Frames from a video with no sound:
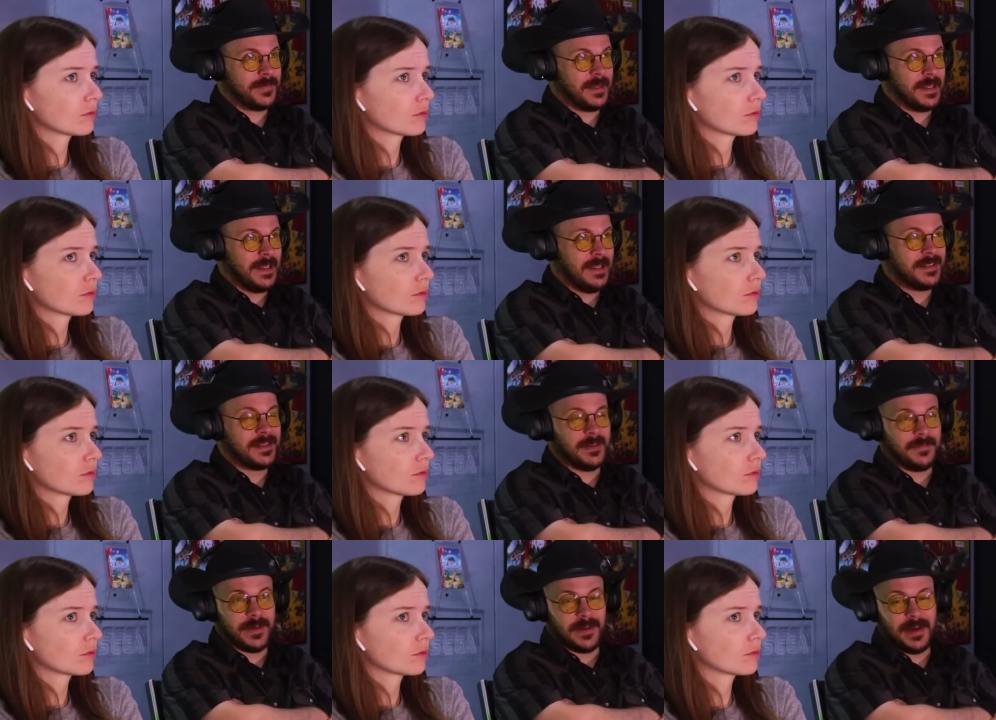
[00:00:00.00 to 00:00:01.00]
Speaker 1: He's gonna
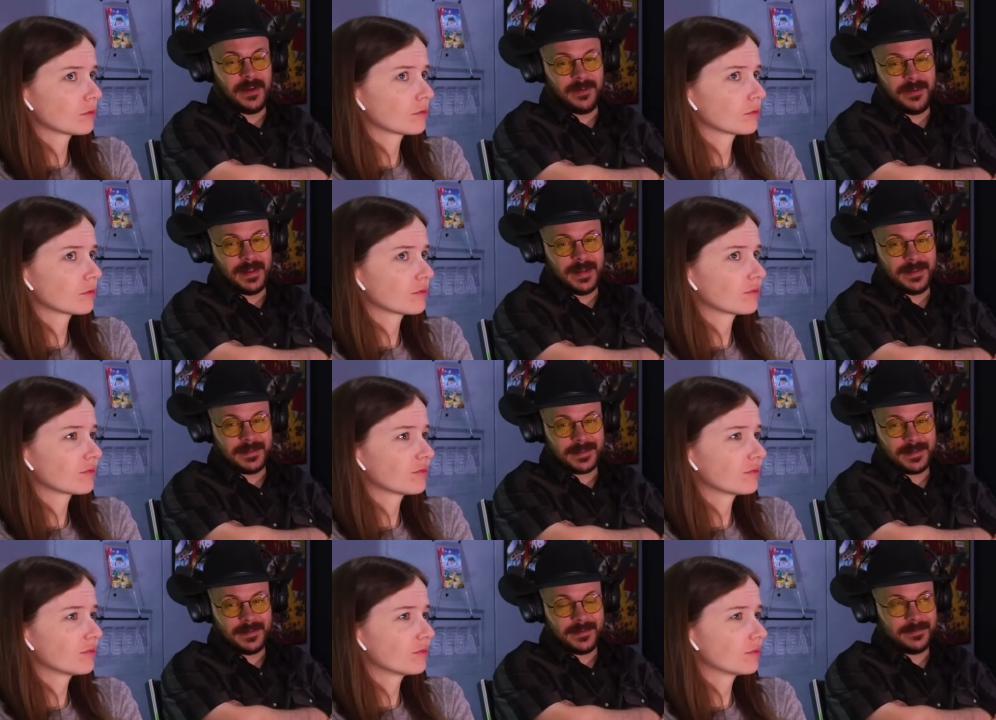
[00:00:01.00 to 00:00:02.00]
figure out who that is,
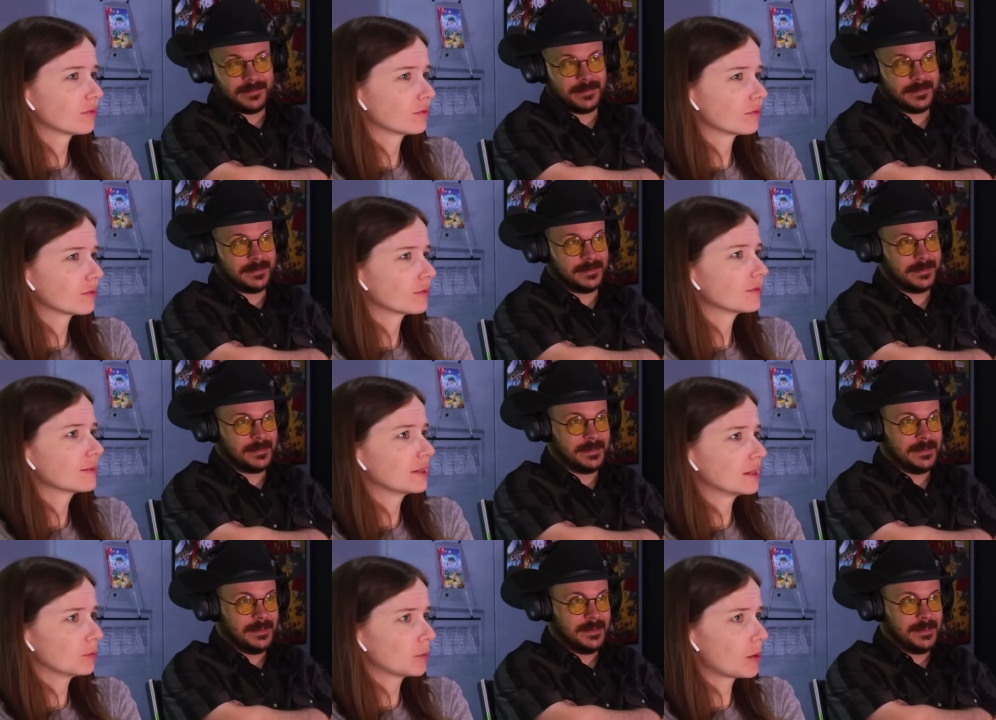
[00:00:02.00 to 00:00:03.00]
though.
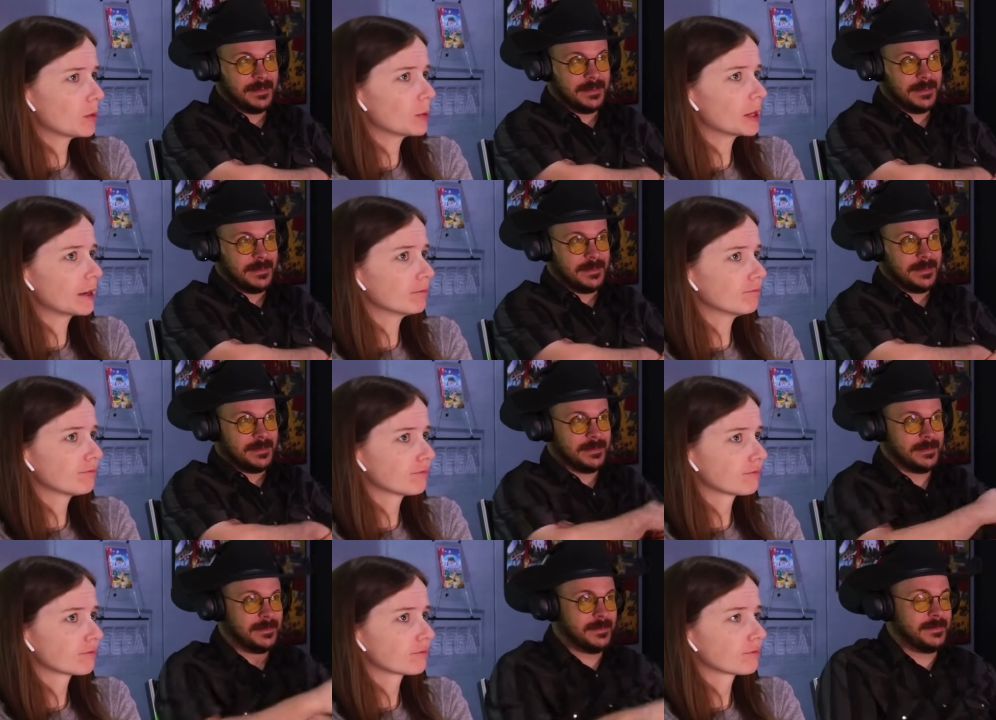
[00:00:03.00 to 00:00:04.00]
Speaker 2: Probably.
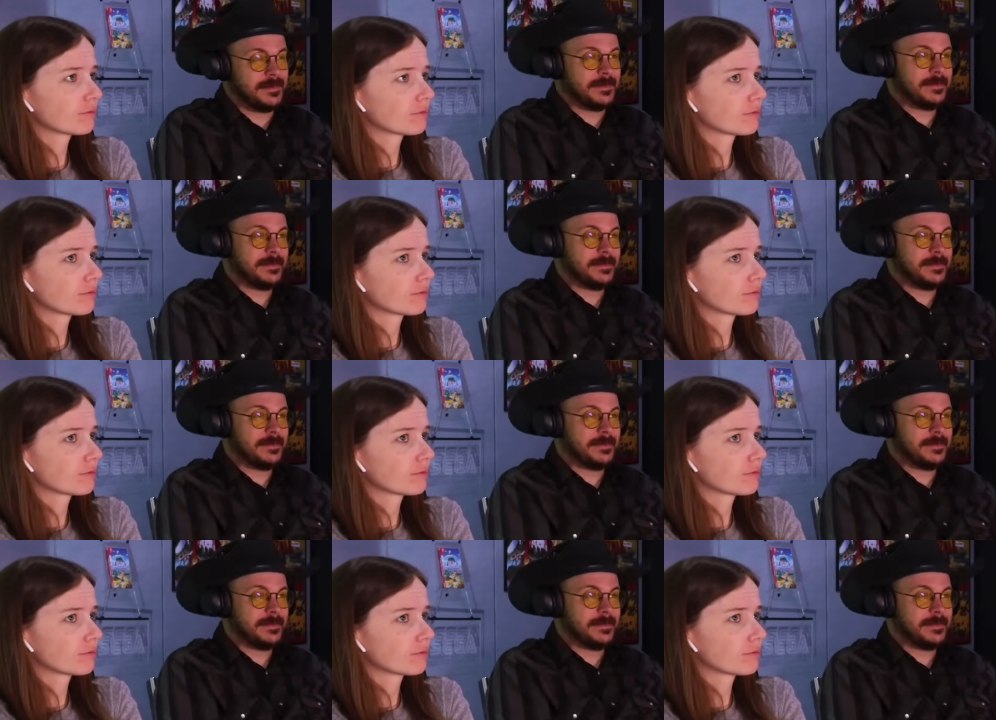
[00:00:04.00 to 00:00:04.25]
Mayor,